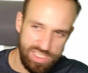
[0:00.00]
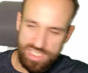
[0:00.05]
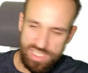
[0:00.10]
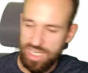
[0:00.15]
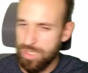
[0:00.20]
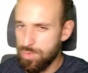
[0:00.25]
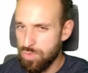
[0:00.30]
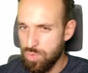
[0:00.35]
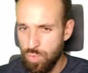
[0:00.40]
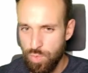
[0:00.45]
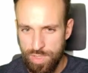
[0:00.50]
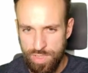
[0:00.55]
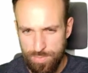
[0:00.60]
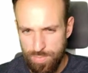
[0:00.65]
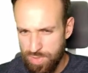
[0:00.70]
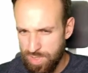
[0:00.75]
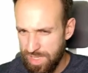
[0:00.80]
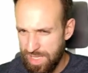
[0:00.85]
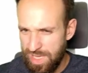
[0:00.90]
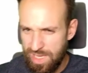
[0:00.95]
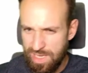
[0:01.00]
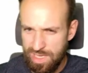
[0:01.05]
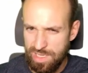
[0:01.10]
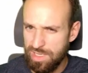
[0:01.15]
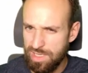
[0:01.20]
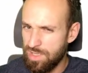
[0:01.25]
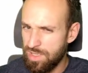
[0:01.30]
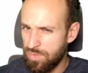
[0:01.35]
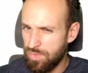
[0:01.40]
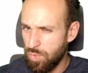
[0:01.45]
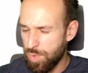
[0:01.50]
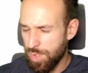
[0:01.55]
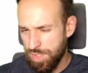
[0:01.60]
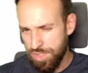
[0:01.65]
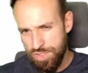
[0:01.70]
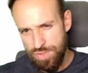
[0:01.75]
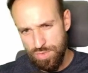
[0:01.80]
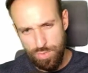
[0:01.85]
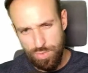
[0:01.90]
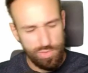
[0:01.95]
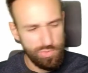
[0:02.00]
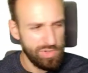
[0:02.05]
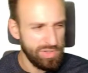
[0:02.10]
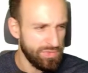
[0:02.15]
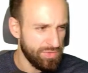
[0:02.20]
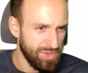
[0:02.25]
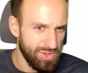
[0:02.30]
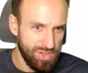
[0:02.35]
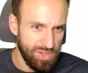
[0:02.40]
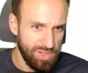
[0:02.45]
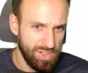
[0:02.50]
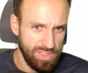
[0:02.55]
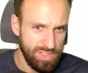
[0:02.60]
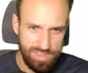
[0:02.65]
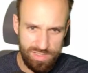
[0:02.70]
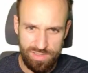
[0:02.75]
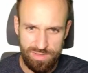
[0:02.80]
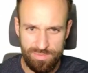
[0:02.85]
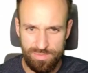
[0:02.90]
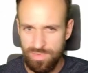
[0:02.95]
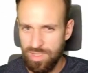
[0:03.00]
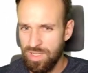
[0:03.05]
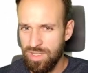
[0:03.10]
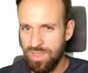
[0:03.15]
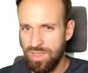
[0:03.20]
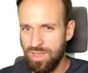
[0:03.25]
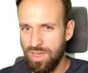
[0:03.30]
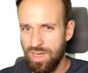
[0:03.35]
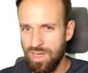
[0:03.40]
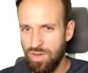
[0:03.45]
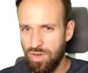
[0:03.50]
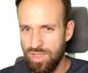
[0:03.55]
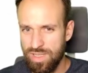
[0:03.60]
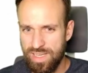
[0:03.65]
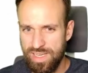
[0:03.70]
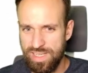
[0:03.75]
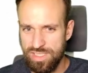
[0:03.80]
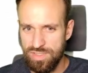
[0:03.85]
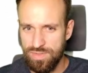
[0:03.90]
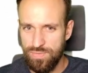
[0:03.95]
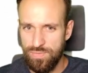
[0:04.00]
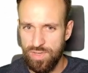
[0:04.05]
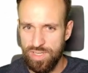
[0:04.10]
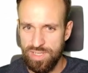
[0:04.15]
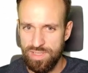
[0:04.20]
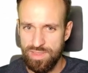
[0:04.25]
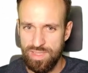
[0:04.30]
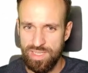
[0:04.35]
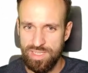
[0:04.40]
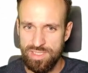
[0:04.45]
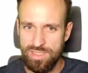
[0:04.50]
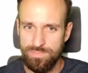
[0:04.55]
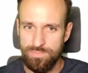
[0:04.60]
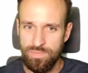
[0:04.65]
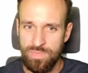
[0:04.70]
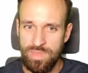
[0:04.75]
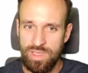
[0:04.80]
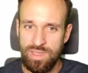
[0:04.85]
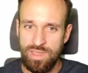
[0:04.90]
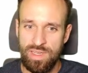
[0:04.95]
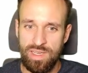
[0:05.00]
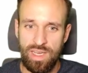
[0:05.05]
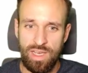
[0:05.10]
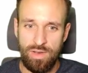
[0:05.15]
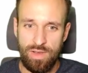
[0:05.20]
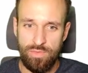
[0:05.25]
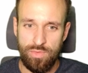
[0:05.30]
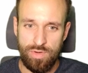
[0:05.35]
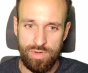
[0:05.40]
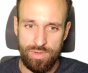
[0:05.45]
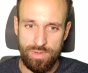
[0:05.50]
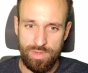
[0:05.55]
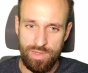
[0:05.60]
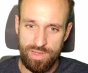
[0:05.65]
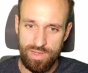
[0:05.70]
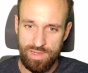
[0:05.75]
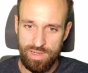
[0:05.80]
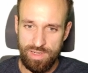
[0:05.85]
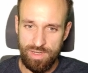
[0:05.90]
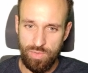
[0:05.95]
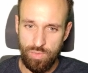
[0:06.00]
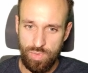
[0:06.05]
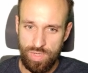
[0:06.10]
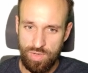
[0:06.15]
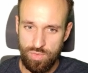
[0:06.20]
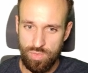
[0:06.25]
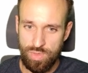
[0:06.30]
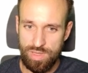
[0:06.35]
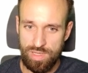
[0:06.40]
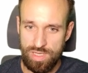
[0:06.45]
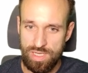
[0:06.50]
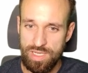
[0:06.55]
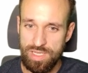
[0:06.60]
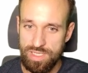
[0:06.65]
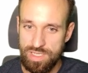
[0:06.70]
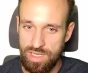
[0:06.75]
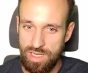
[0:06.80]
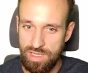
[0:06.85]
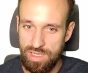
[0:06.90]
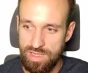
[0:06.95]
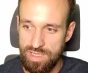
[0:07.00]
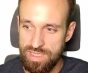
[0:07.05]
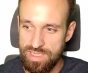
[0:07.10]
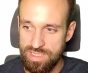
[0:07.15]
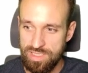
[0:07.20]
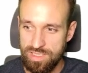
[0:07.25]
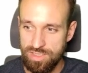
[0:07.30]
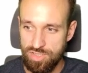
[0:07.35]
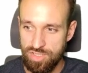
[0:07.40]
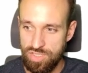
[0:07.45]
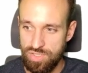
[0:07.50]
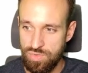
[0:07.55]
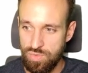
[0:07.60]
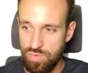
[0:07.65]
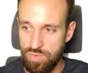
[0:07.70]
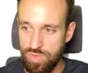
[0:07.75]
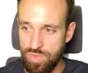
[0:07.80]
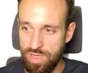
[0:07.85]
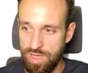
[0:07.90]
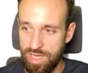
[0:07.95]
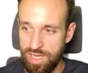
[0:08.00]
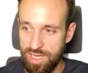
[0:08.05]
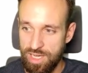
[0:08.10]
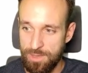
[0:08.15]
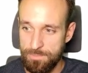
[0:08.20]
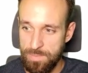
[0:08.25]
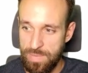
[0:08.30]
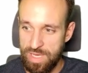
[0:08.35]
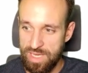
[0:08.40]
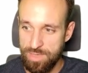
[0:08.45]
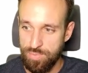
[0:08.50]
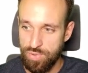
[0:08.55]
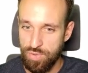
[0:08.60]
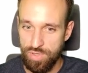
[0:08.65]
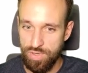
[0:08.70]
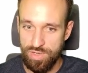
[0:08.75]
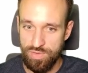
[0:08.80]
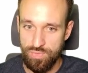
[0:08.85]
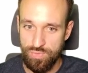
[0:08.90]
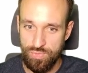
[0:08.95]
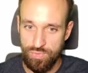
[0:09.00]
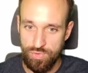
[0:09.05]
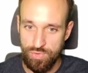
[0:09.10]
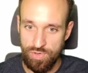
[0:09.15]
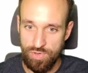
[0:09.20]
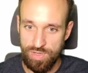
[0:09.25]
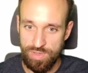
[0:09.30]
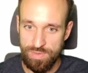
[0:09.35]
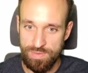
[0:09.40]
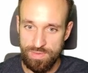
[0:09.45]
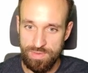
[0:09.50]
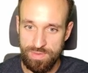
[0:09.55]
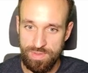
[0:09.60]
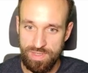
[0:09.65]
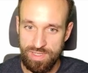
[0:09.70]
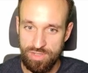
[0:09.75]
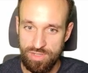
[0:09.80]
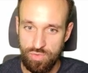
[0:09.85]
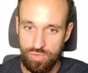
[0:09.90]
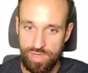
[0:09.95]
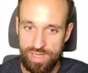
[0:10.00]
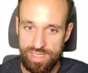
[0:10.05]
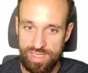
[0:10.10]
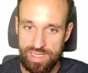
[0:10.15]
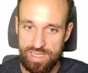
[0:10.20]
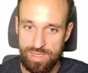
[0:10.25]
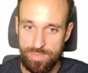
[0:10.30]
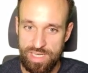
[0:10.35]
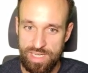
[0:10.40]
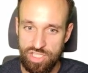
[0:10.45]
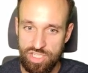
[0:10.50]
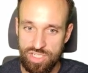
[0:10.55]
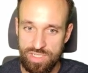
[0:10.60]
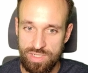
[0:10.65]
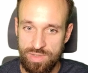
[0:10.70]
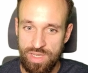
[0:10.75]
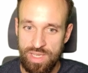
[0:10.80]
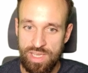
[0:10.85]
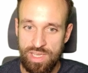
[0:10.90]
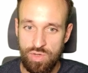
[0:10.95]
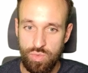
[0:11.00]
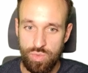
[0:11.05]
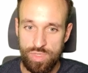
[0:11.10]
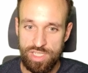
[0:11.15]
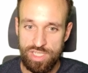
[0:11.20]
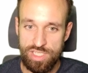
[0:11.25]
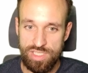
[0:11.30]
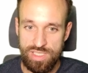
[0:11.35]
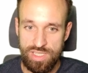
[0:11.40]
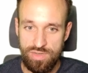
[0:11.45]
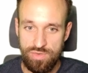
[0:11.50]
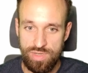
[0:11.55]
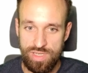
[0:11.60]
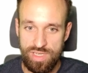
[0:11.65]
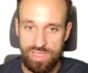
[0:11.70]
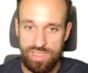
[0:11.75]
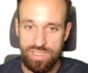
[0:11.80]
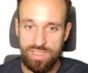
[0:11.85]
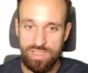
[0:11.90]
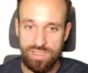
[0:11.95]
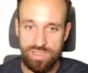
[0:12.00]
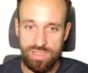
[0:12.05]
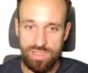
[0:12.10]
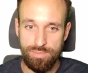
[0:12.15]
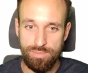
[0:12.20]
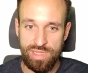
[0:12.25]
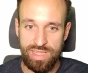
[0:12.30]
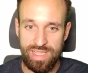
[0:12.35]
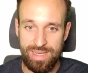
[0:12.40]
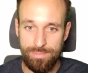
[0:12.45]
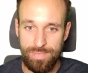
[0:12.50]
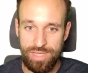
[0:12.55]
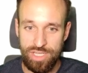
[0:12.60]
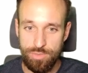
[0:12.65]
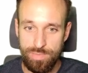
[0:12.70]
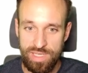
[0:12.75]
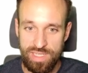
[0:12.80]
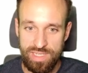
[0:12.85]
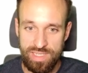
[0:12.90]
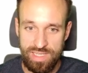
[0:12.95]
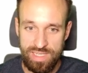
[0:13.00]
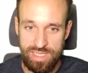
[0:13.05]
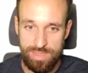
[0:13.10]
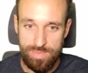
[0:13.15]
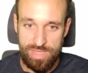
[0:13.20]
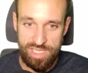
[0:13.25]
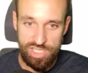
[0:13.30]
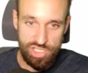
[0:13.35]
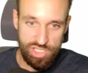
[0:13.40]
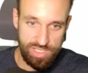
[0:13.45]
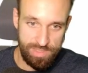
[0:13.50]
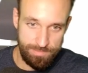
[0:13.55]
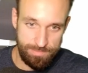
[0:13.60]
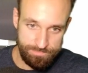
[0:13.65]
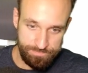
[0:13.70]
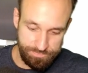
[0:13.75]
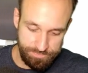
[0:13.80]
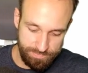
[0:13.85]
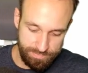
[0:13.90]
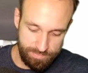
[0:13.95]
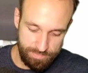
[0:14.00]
times we want to play it, if we want to do it reverts, and all kinds of funny things. However, we don't really need this to make a point for create animation. We just now need the play match button animation